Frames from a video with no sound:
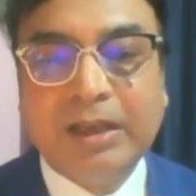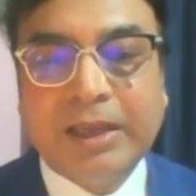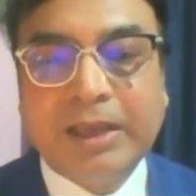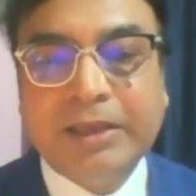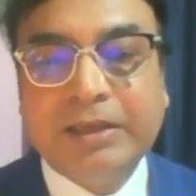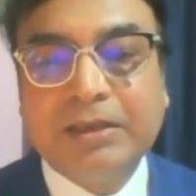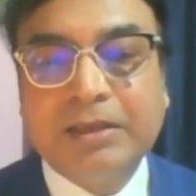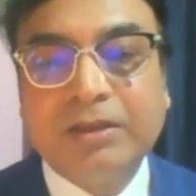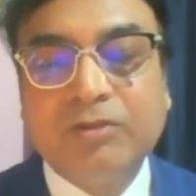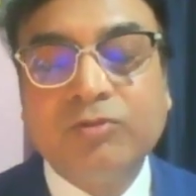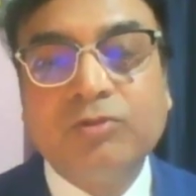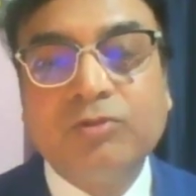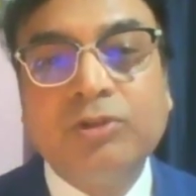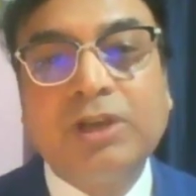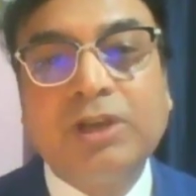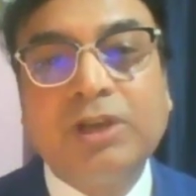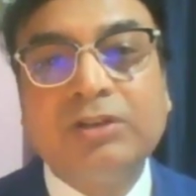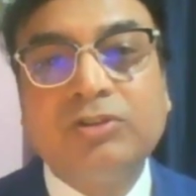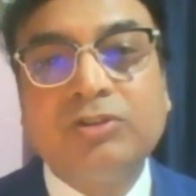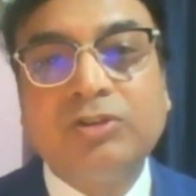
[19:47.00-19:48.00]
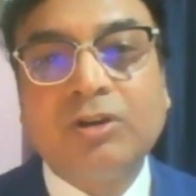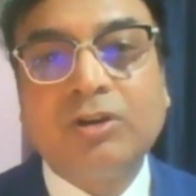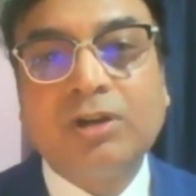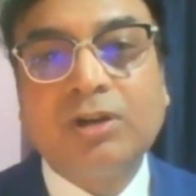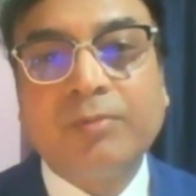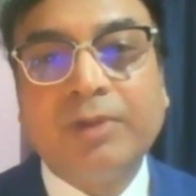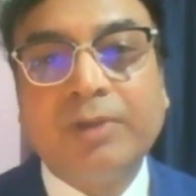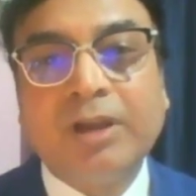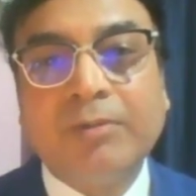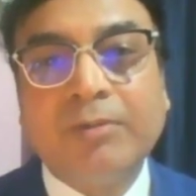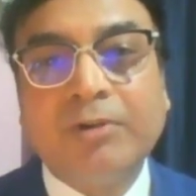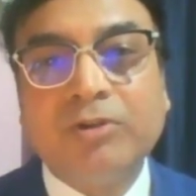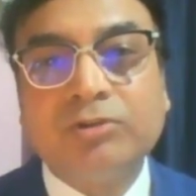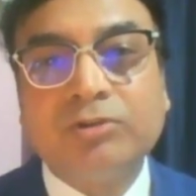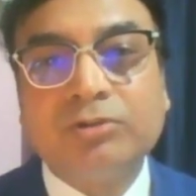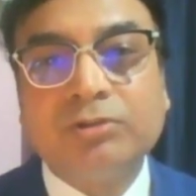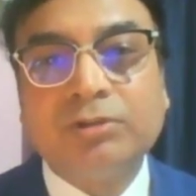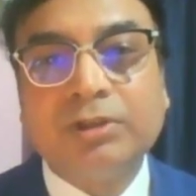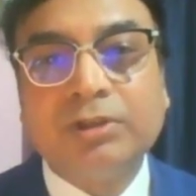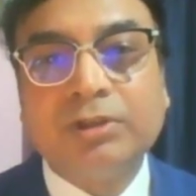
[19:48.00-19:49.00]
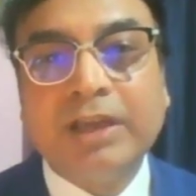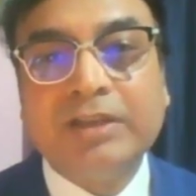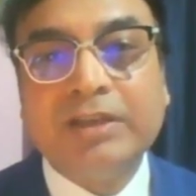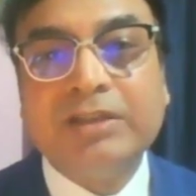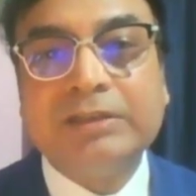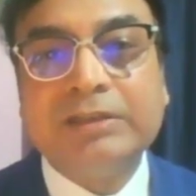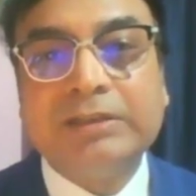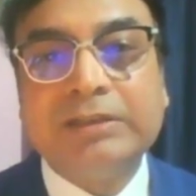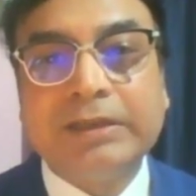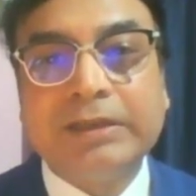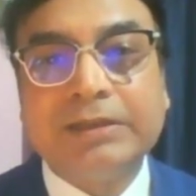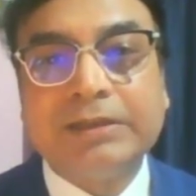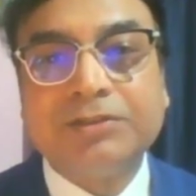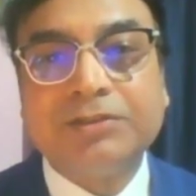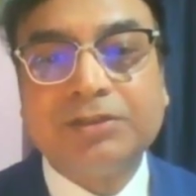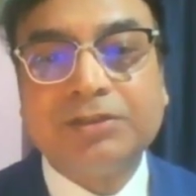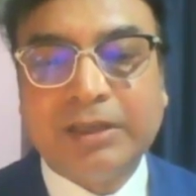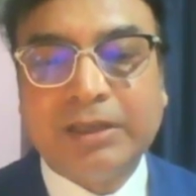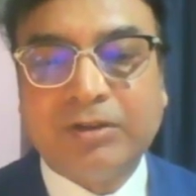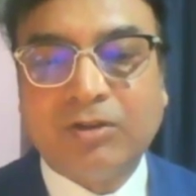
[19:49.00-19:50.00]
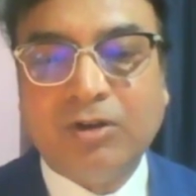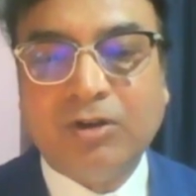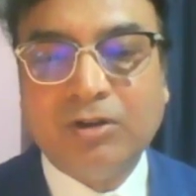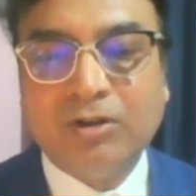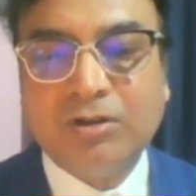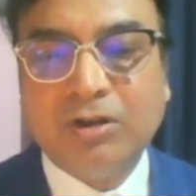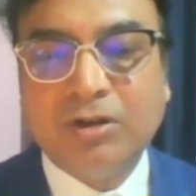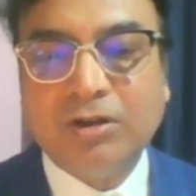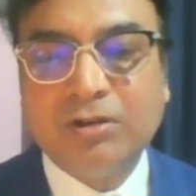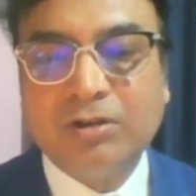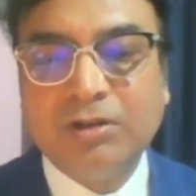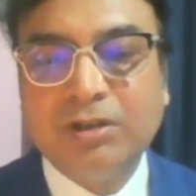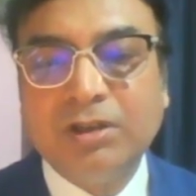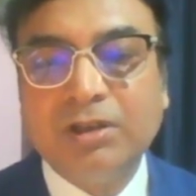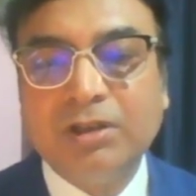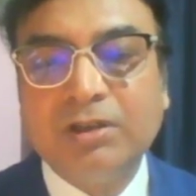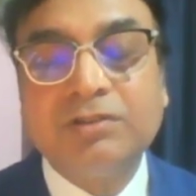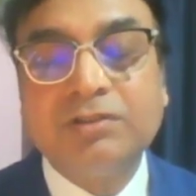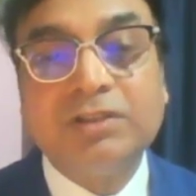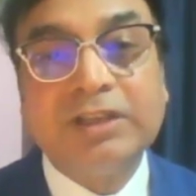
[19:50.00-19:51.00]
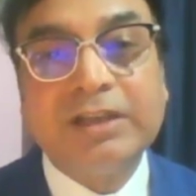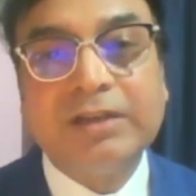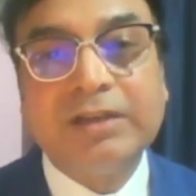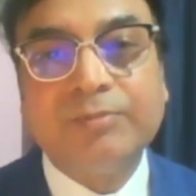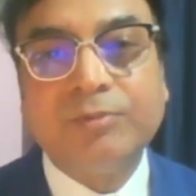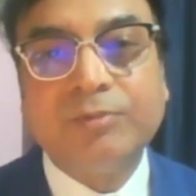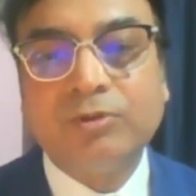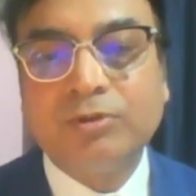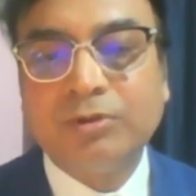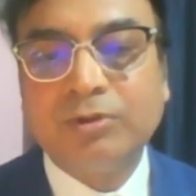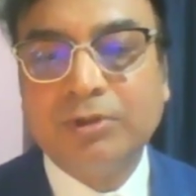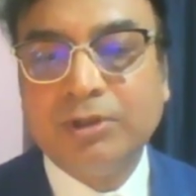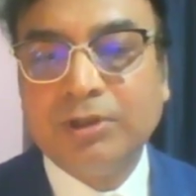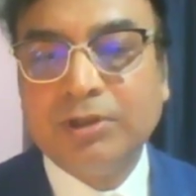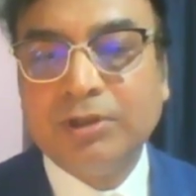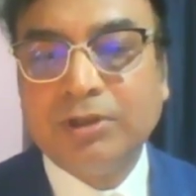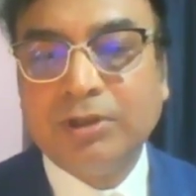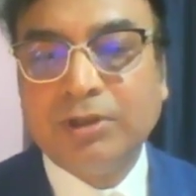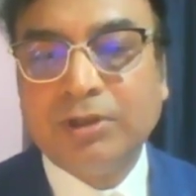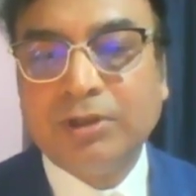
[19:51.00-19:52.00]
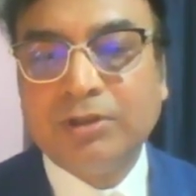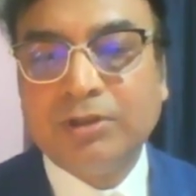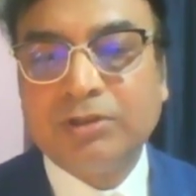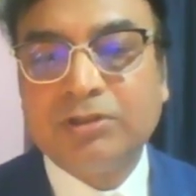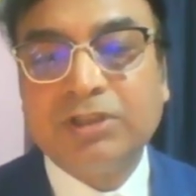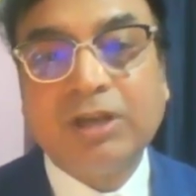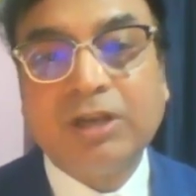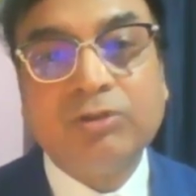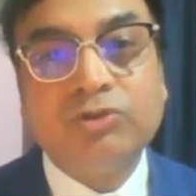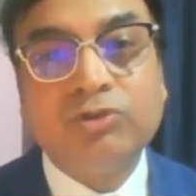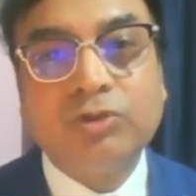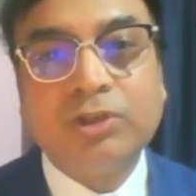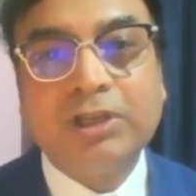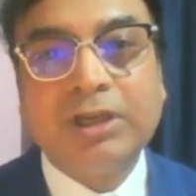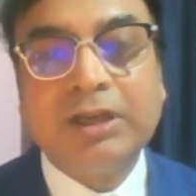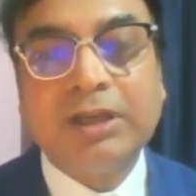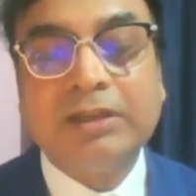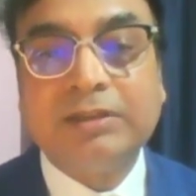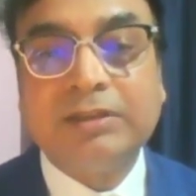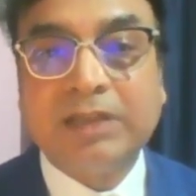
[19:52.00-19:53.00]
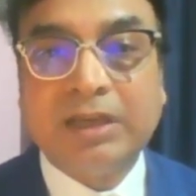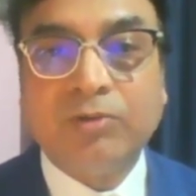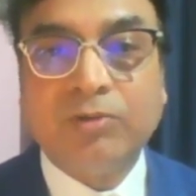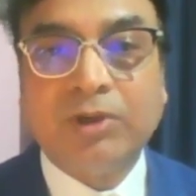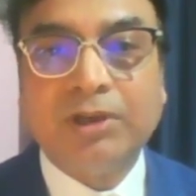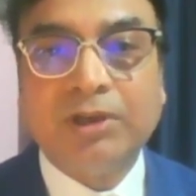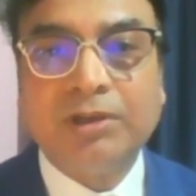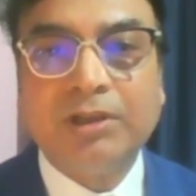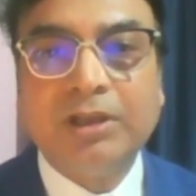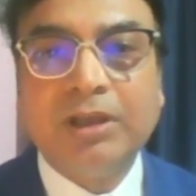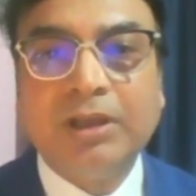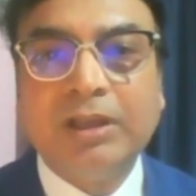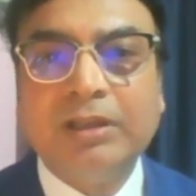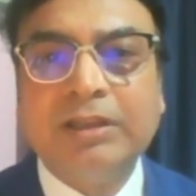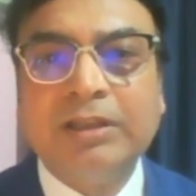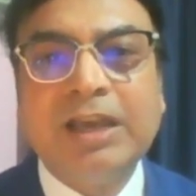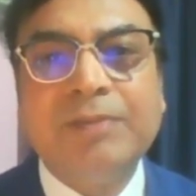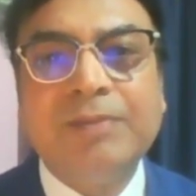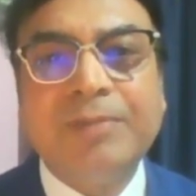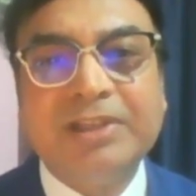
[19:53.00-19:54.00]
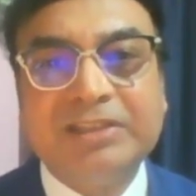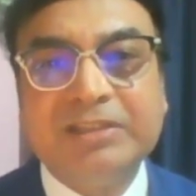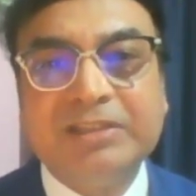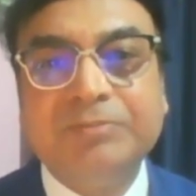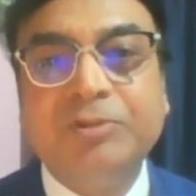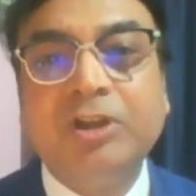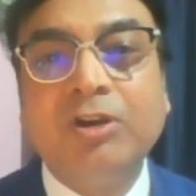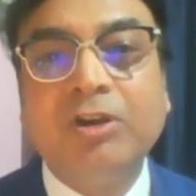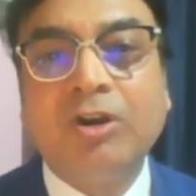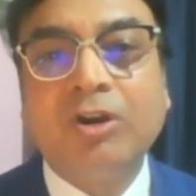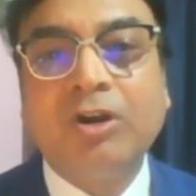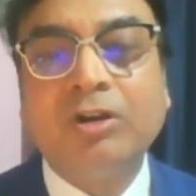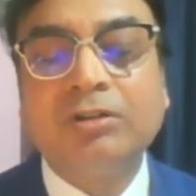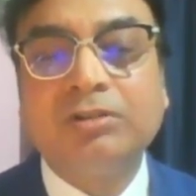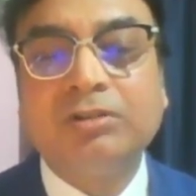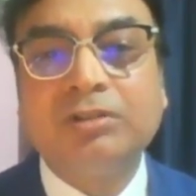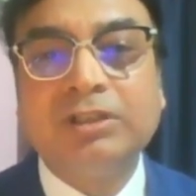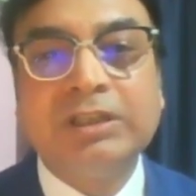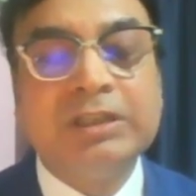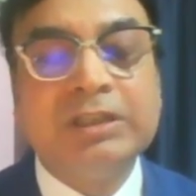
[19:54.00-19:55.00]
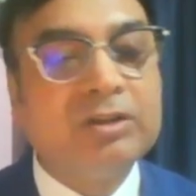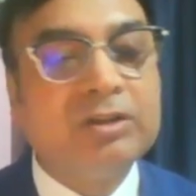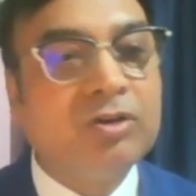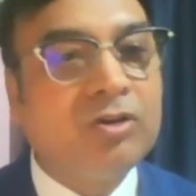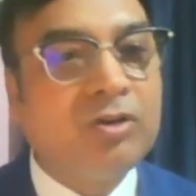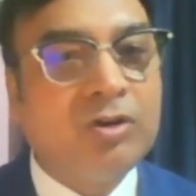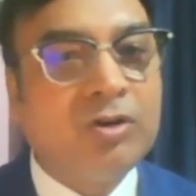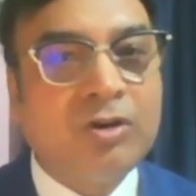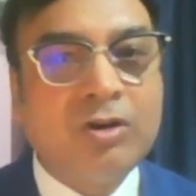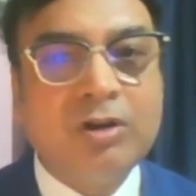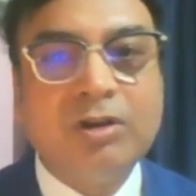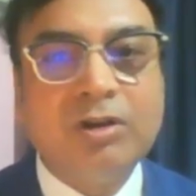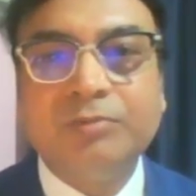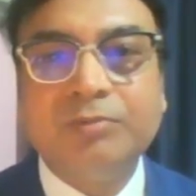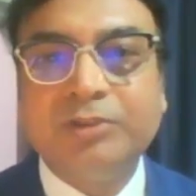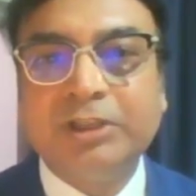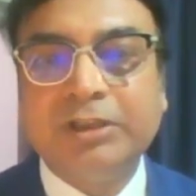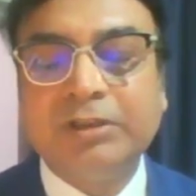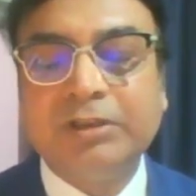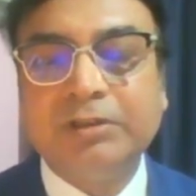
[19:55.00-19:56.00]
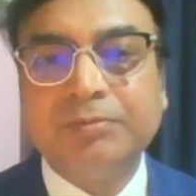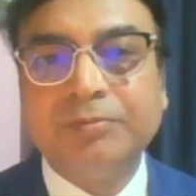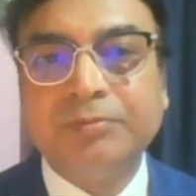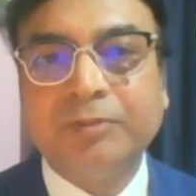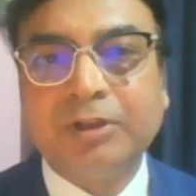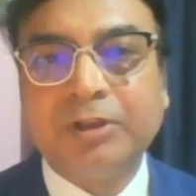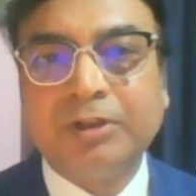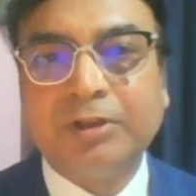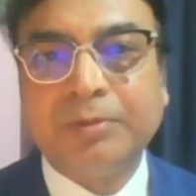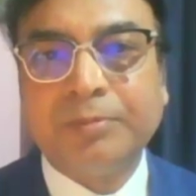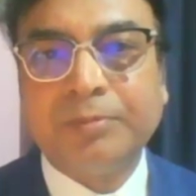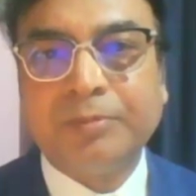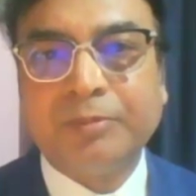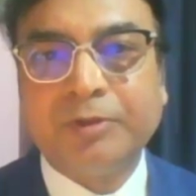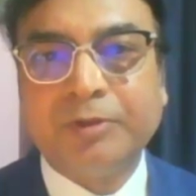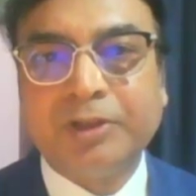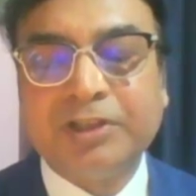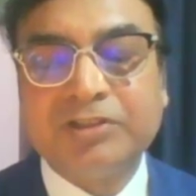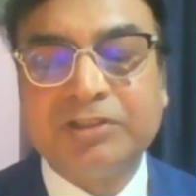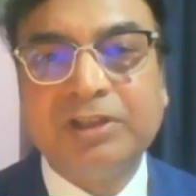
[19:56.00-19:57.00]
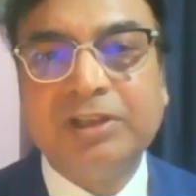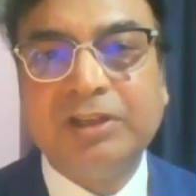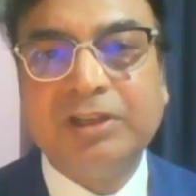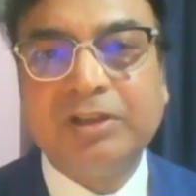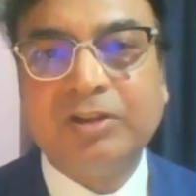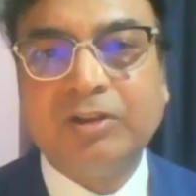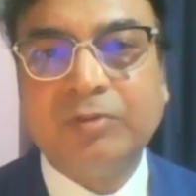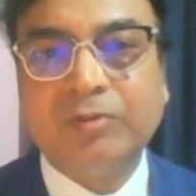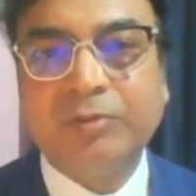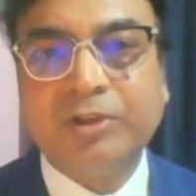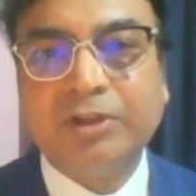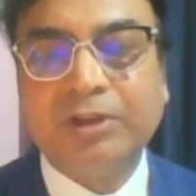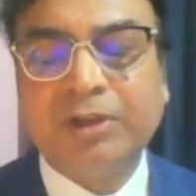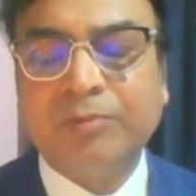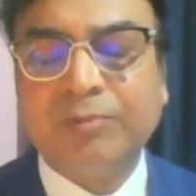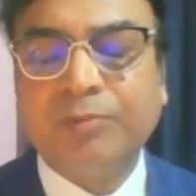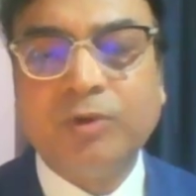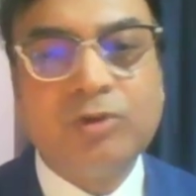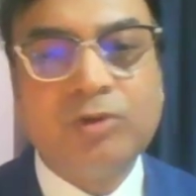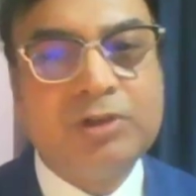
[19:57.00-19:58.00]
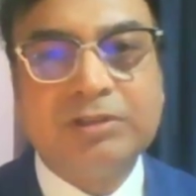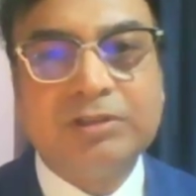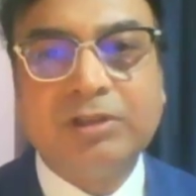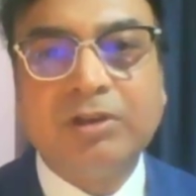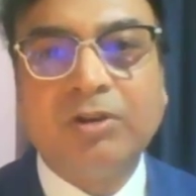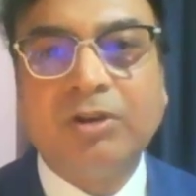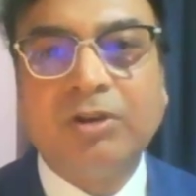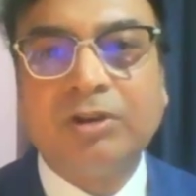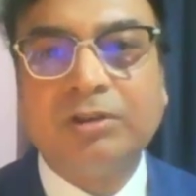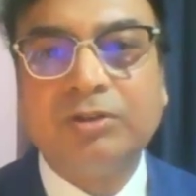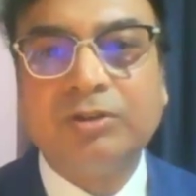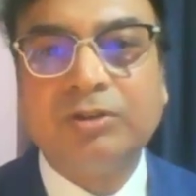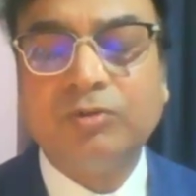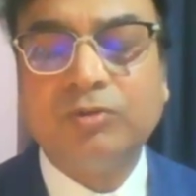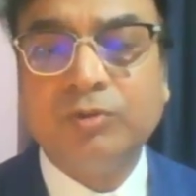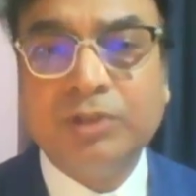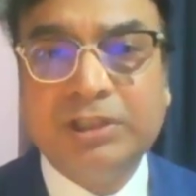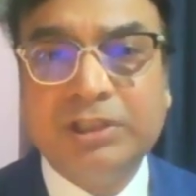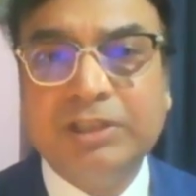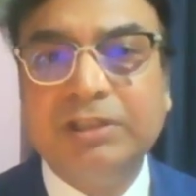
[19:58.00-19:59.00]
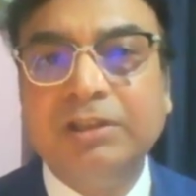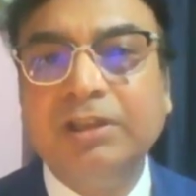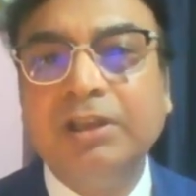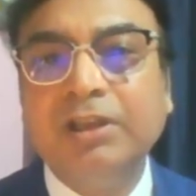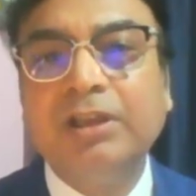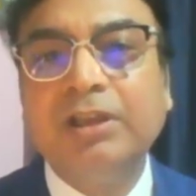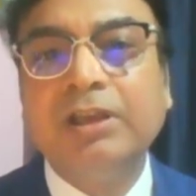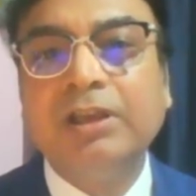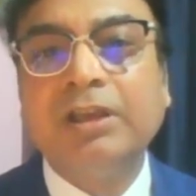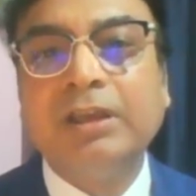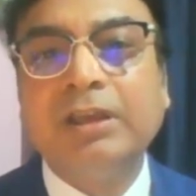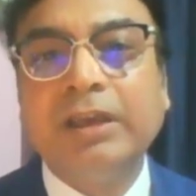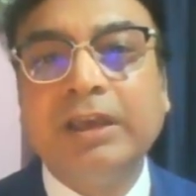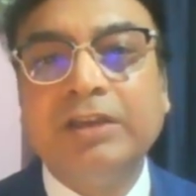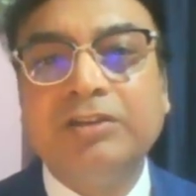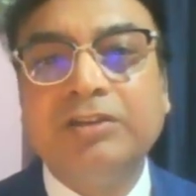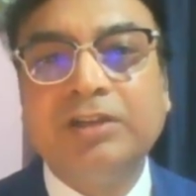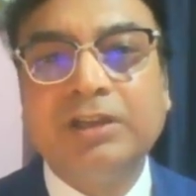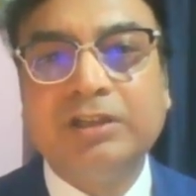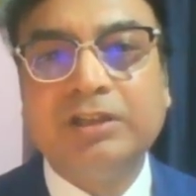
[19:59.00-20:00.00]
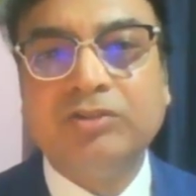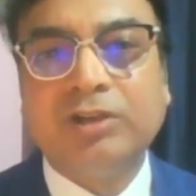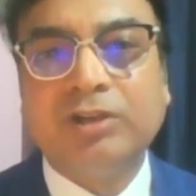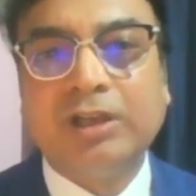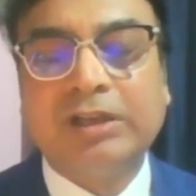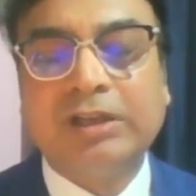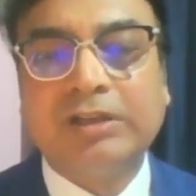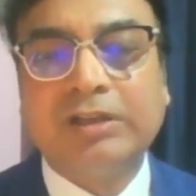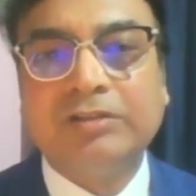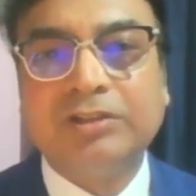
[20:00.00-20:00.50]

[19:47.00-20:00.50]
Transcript: Like we can talk about Asian tigers, like Hong Kong, Singapore, South Korea, and Taiwan. They have achieved a lot in all of their national economy and progressed a lot within Asia regional